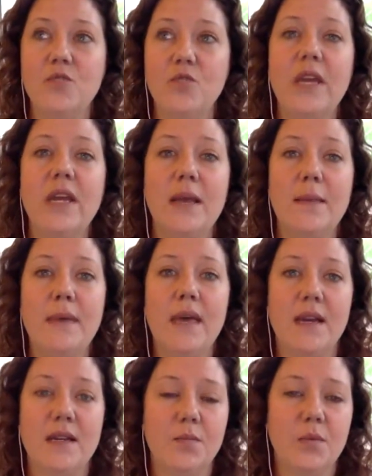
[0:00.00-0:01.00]
we at
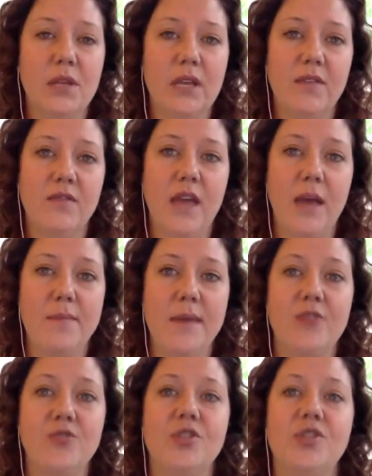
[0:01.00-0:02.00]
Impact believe that
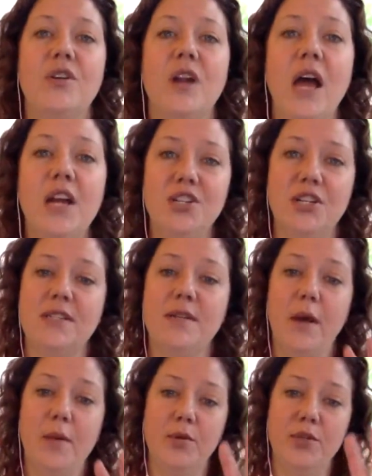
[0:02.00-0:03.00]
boundaries are not just
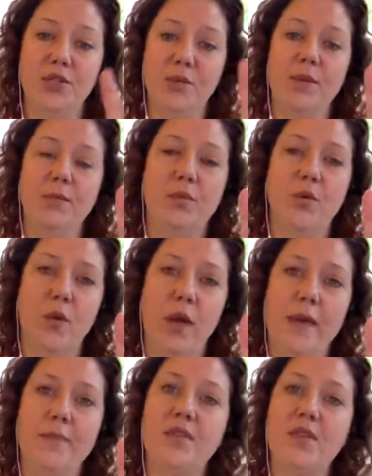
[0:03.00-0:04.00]
about pushing people away,